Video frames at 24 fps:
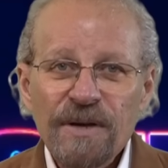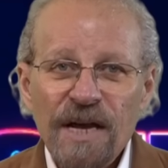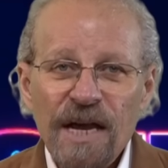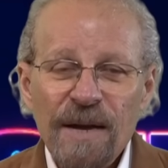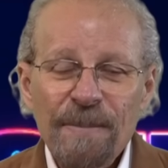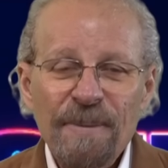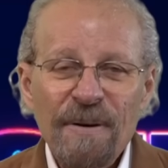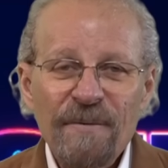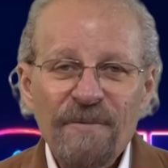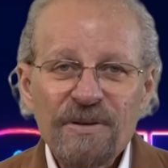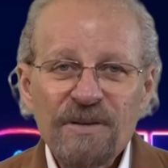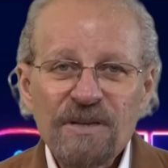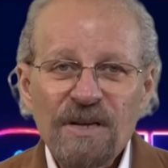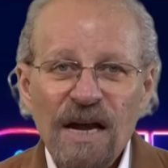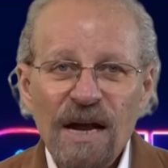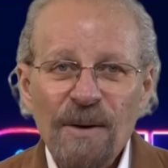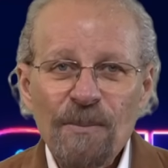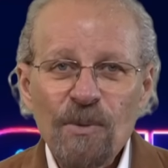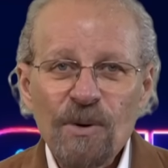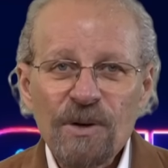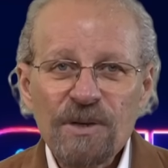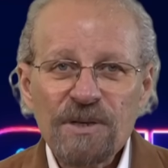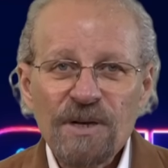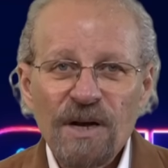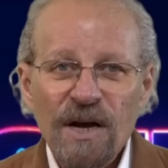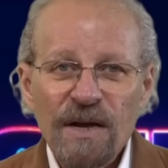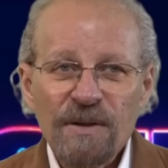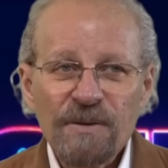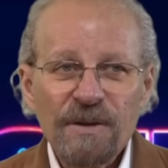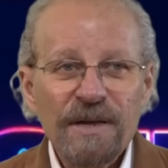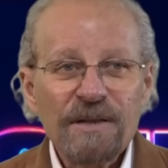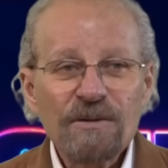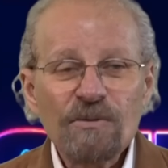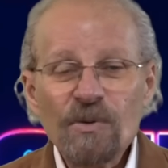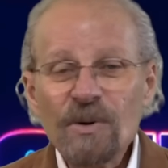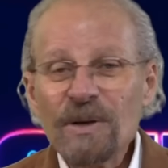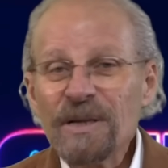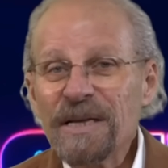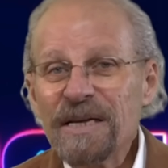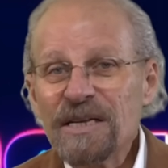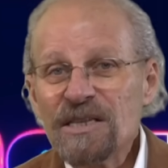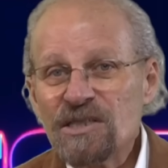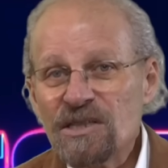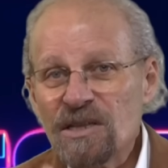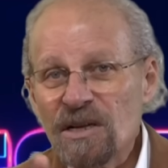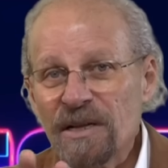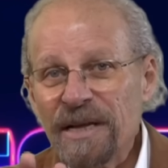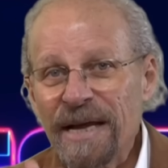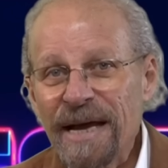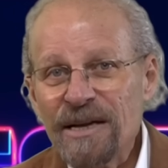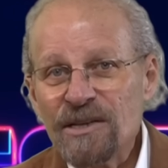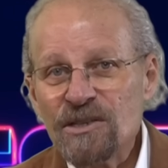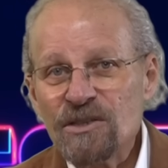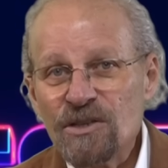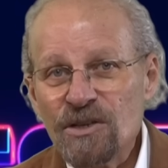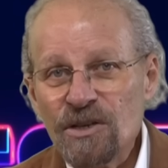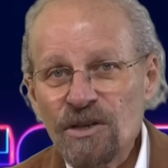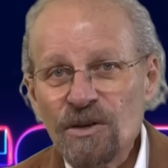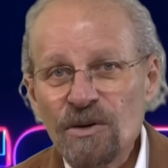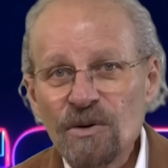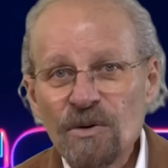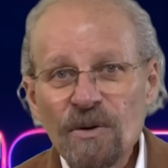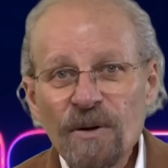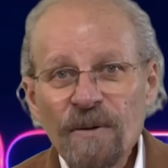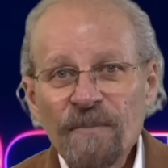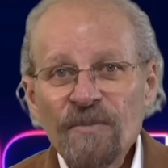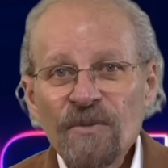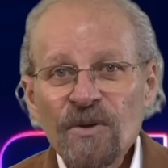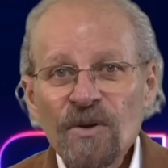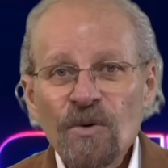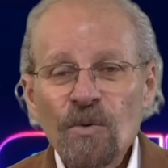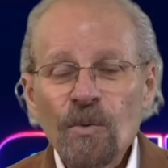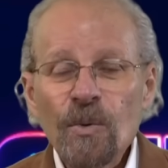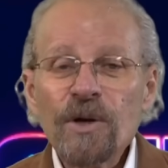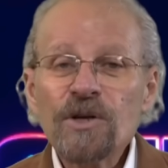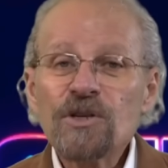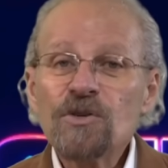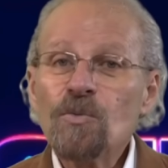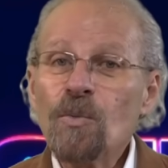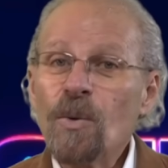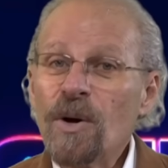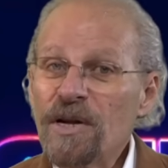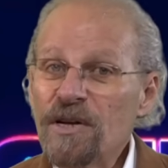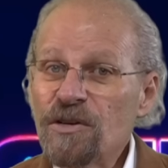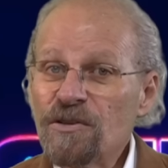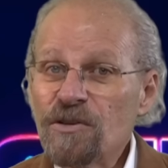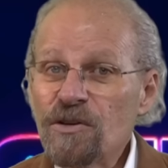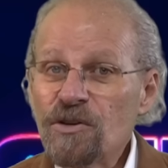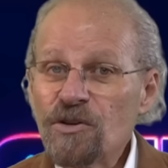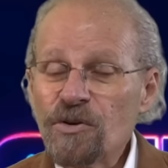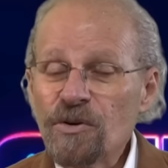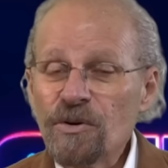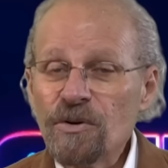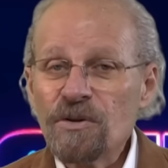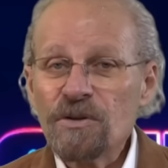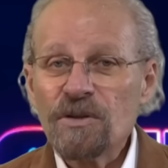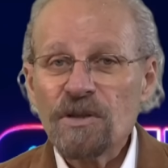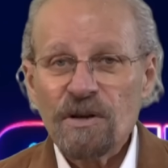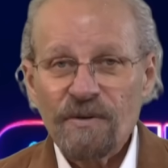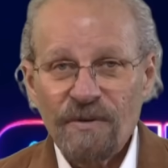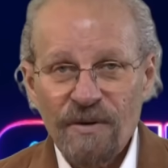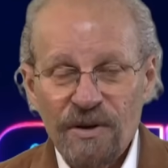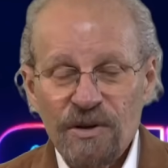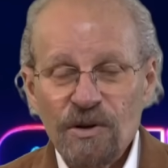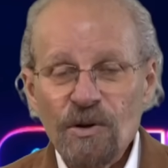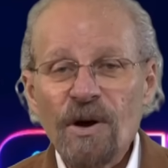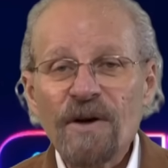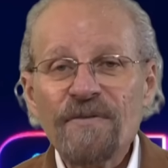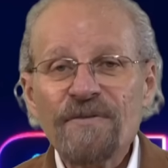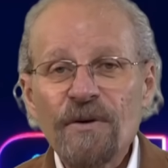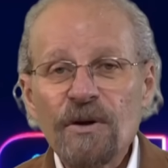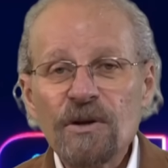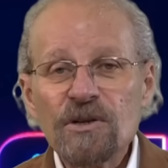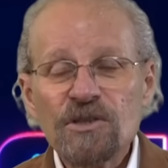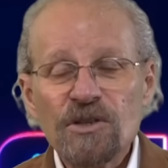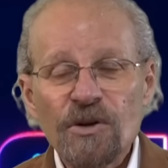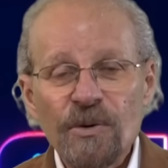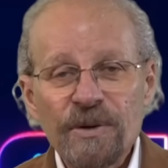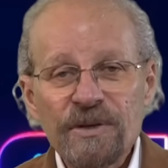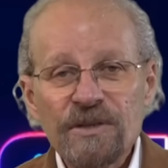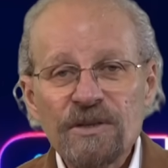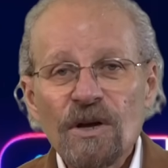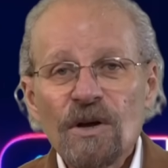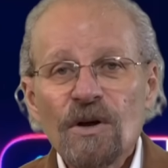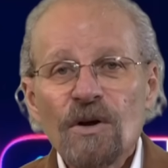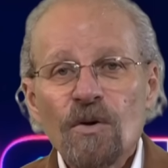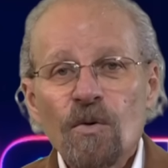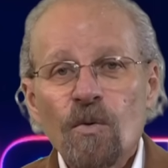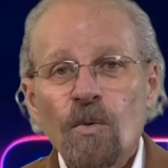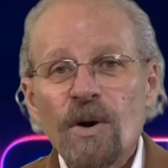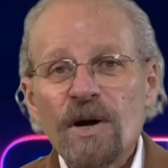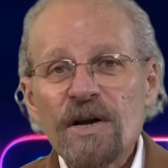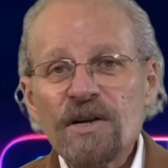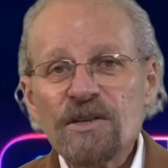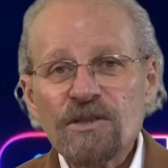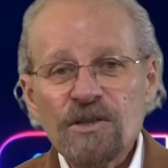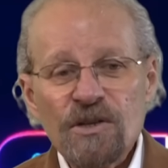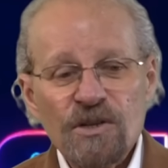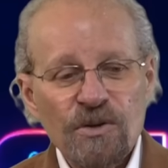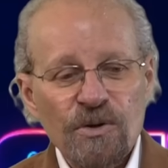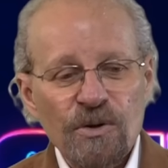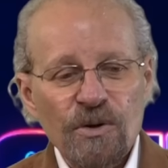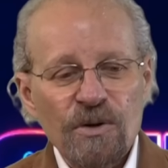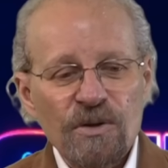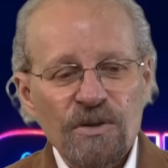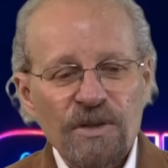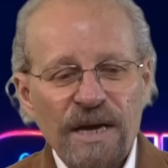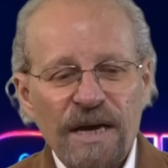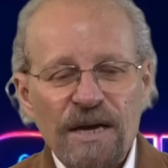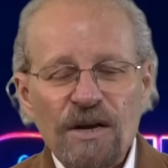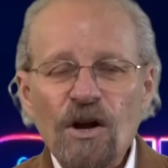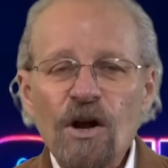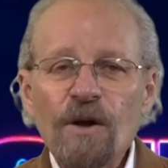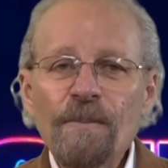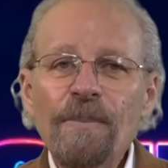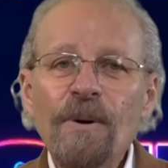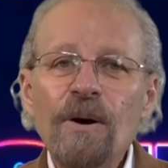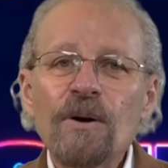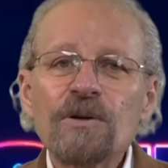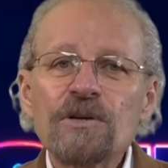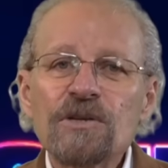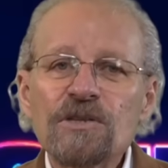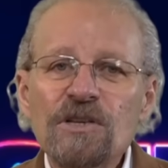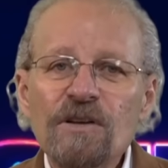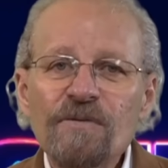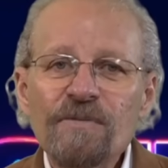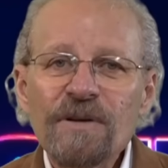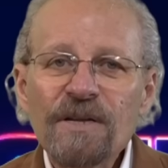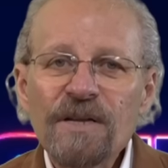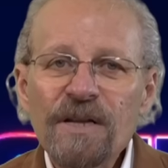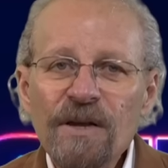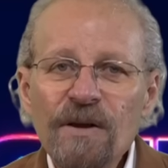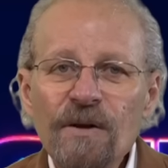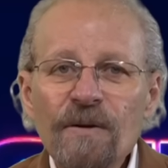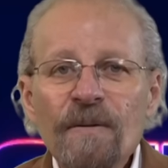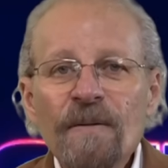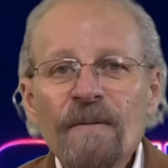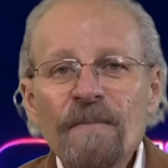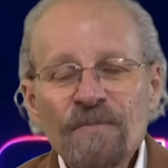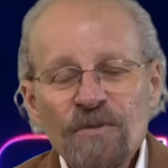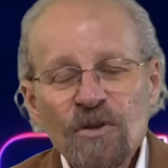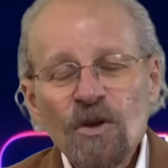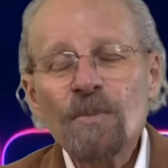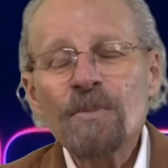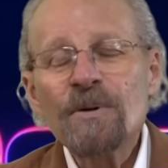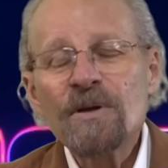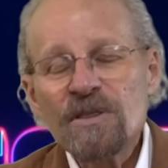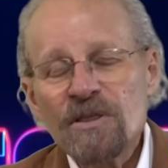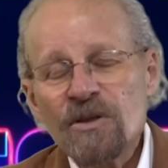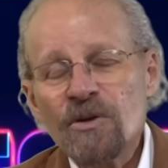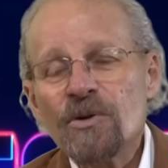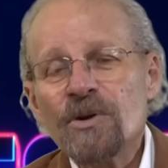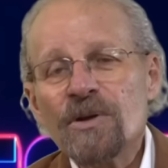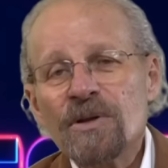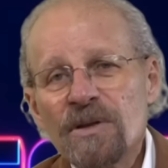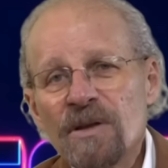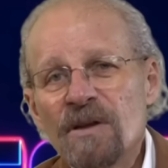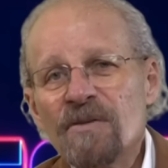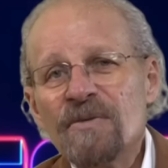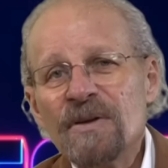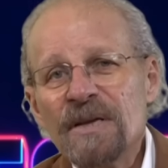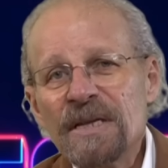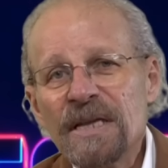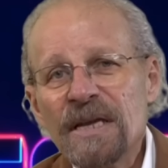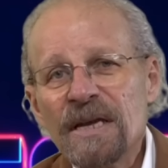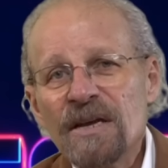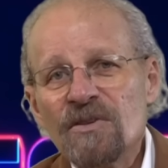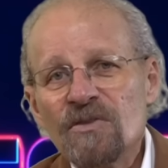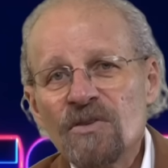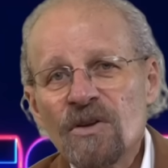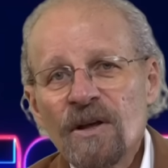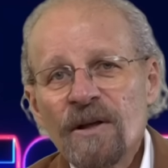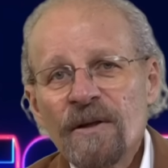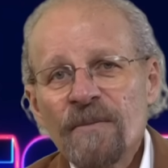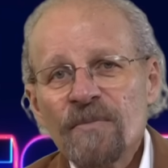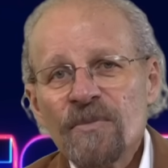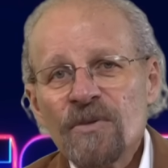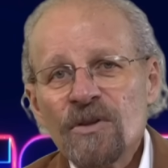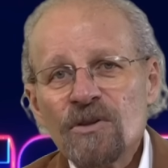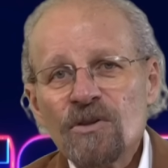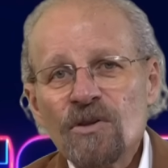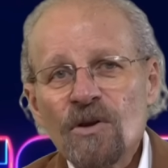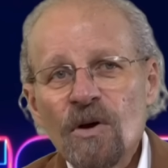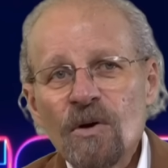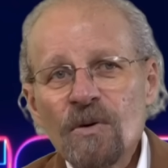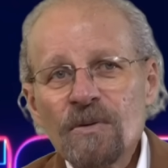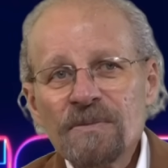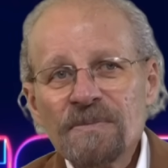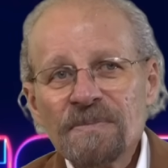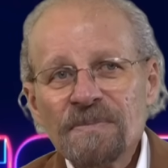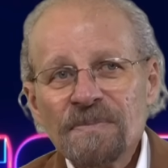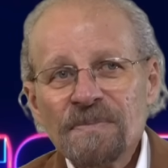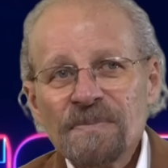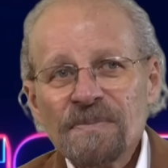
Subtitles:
And by the time we're done and release the last two, which What is the Truth, and our UFO series, What is the Truth, and our bonus DVD, there'll be 30 DVDs. So